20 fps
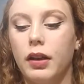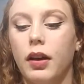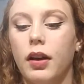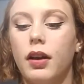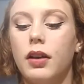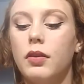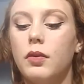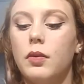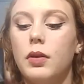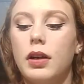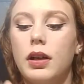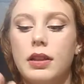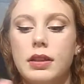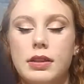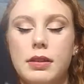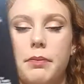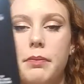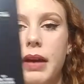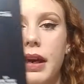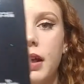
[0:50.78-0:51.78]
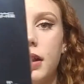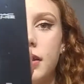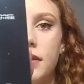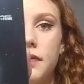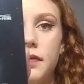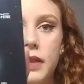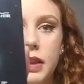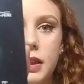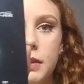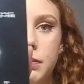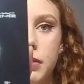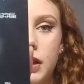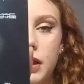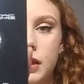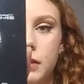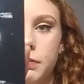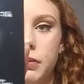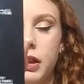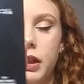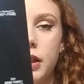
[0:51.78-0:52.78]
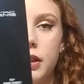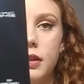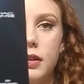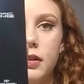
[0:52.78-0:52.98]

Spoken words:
I got was the MAC's Fix Plus spray.